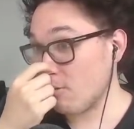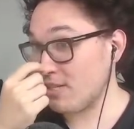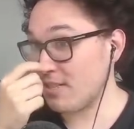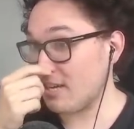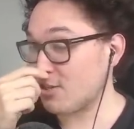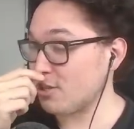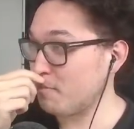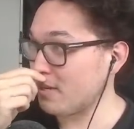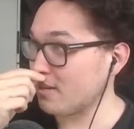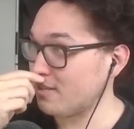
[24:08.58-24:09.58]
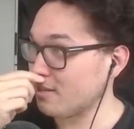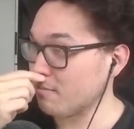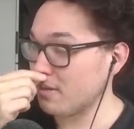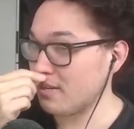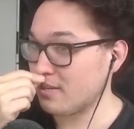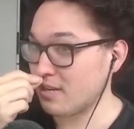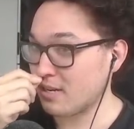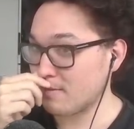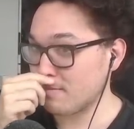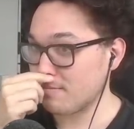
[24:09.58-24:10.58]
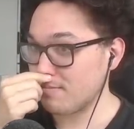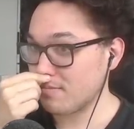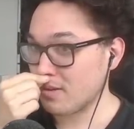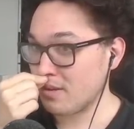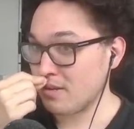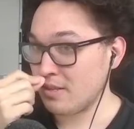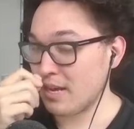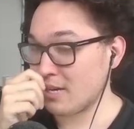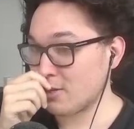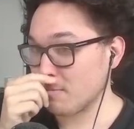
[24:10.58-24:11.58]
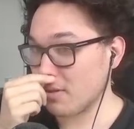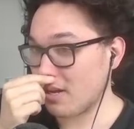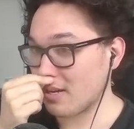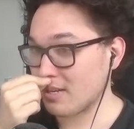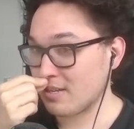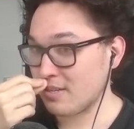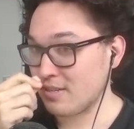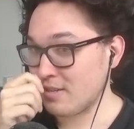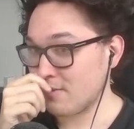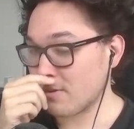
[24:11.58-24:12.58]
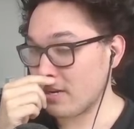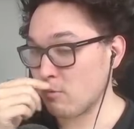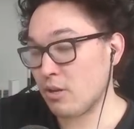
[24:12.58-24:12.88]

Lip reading: We did that just because he committed the extra block, right?